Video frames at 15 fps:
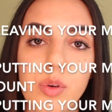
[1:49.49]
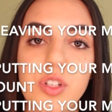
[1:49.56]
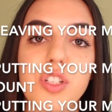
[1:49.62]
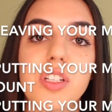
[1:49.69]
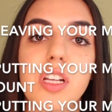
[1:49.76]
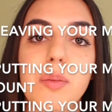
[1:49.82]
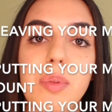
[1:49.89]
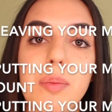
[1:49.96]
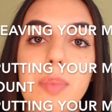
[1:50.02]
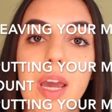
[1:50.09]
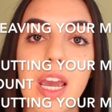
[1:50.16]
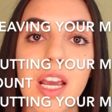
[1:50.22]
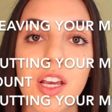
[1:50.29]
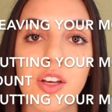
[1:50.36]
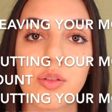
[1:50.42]
which is going to be
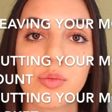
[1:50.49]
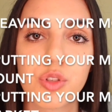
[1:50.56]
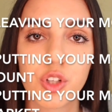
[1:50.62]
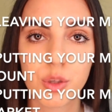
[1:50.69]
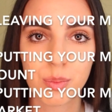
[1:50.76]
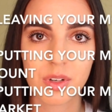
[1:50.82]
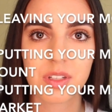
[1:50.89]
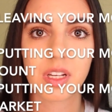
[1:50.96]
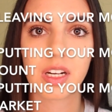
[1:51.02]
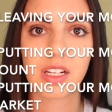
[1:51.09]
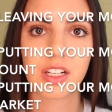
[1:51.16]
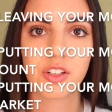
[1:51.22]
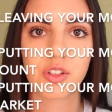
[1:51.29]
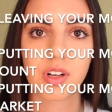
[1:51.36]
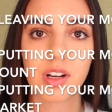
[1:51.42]
paying you 2%
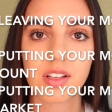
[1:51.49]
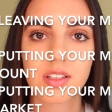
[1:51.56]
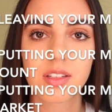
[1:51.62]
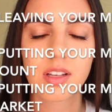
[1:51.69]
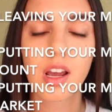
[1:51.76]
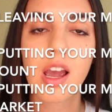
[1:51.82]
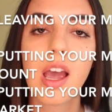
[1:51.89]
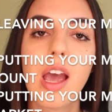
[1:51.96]
interest.